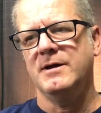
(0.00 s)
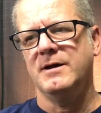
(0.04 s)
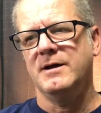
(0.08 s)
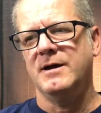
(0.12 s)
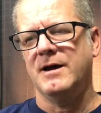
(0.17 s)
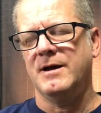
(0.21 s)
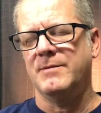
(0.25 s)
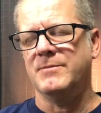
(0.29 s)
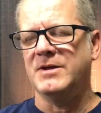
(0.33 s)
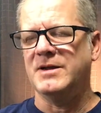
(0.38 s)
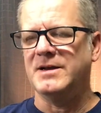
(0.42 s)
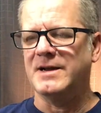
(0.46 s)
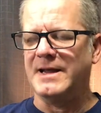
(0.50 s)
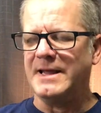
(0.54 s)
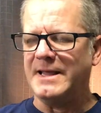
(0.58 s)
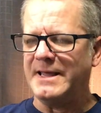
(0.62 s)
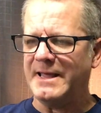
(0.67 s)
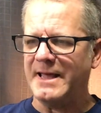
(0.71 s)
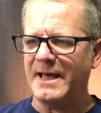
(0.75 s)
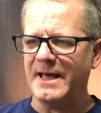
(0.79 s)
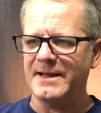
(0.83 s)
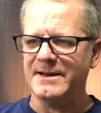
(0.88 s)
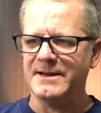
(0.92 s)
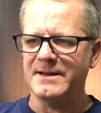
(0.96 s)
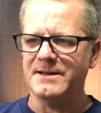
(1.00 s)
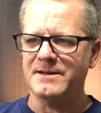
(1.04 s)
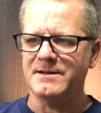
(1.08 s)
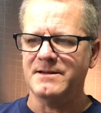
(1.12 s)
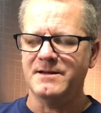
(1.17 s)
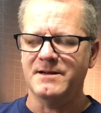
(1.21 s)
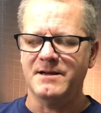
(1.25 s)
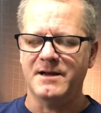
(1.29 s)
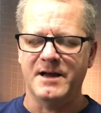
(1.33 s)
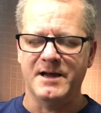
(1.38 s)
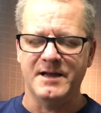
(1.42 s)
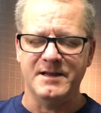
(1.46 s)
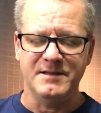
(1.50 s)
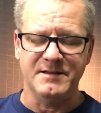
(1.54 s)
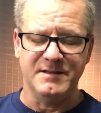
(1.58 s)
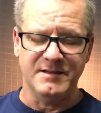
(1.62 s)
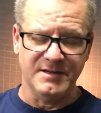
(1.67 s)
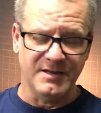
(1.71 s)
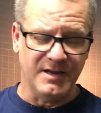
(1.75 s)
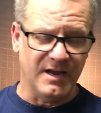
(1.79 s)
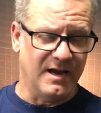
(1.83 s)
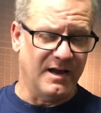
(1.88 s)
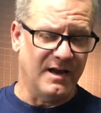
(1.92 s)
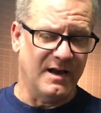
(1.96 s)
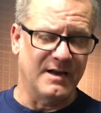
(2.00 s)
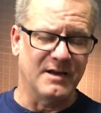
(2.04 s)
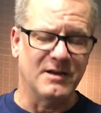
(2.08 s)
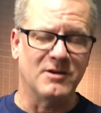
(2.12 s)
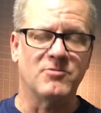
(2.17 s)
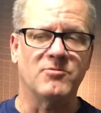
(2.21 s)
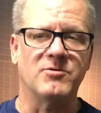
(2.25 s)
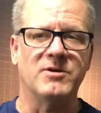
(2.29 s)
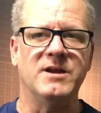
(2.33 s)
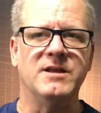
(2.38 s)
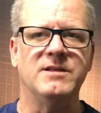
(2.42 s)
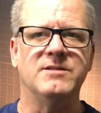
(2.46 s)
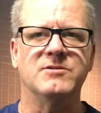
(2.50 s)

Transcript: I mean, I get it. I agree.